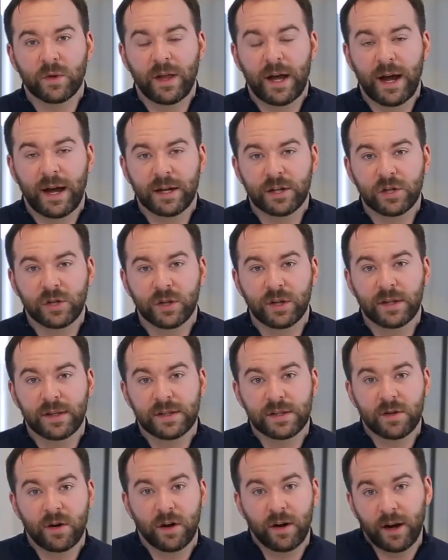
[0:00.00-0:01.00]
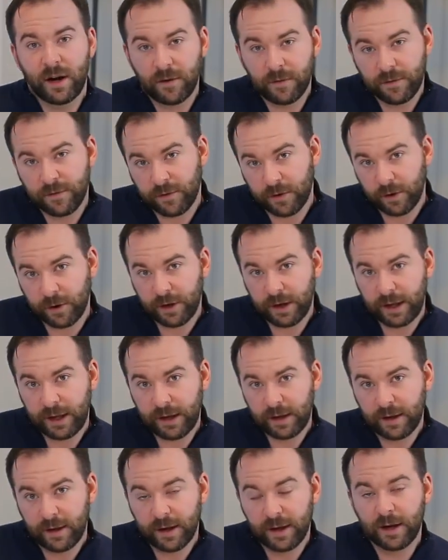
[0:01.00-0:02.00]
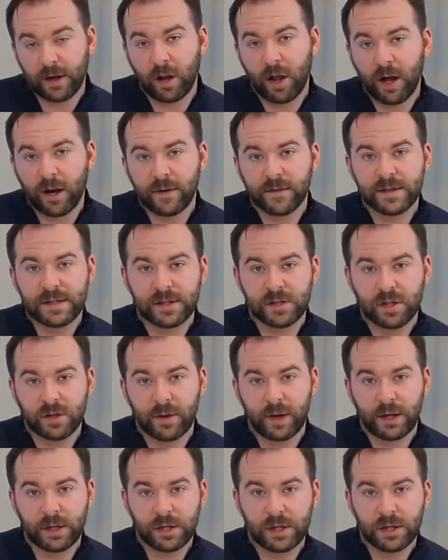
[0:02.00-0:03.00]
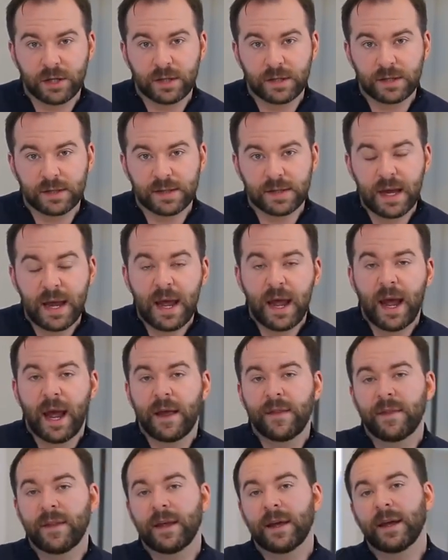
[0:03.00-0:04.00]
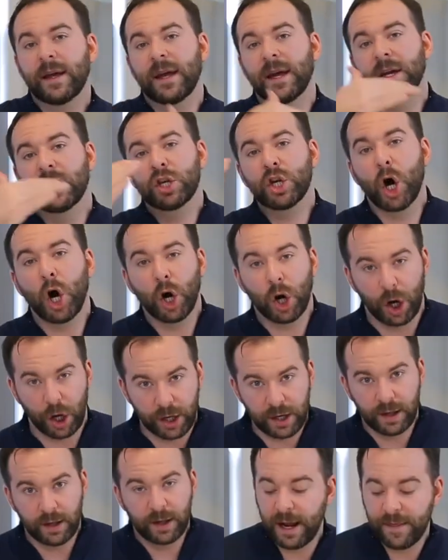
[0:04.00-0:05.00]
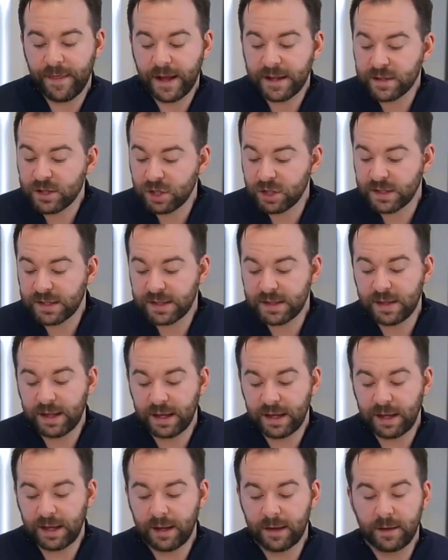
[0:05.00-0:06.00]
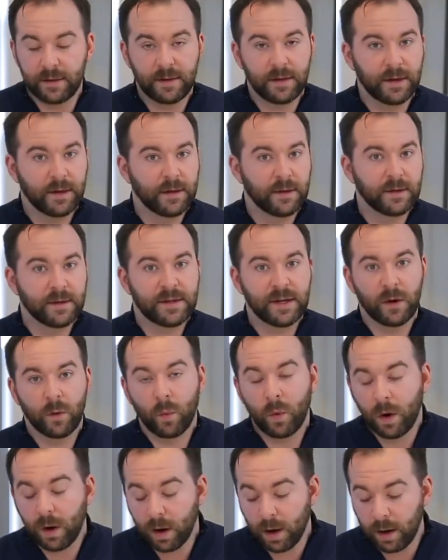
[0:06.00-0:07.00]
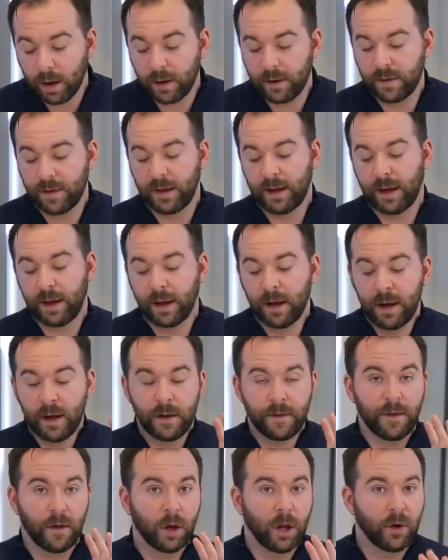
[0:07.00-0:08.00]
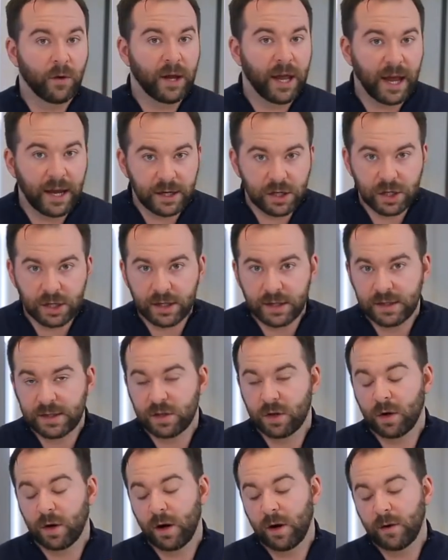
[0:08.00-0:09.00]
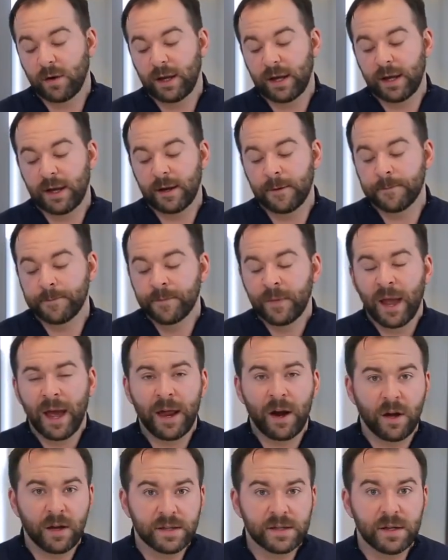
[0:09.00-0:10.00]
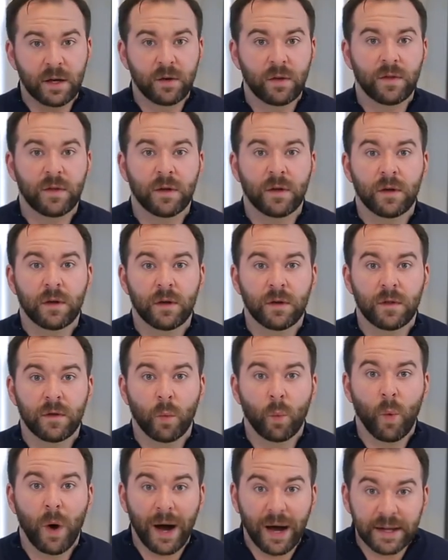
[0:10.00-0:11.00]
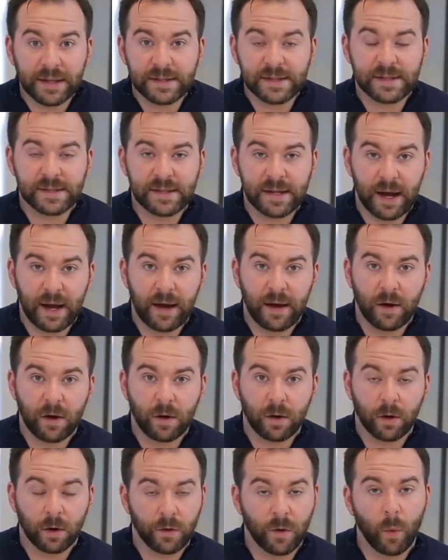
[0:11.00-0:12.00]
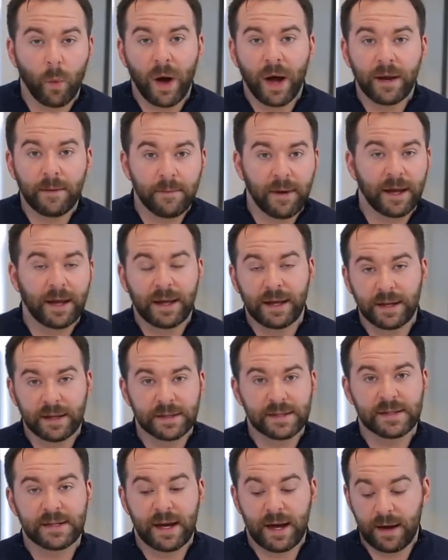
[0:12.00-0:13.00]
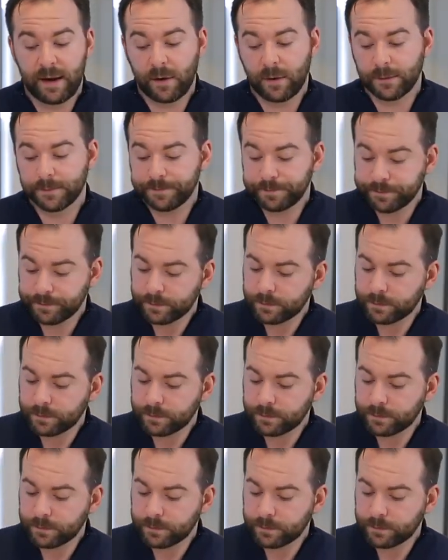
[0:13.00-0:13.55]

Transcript: will actually start out fruity in a lot of situations and then get tart. And that's just the the terroir, the the location it's grown in, and also the the wine style or the winemaking style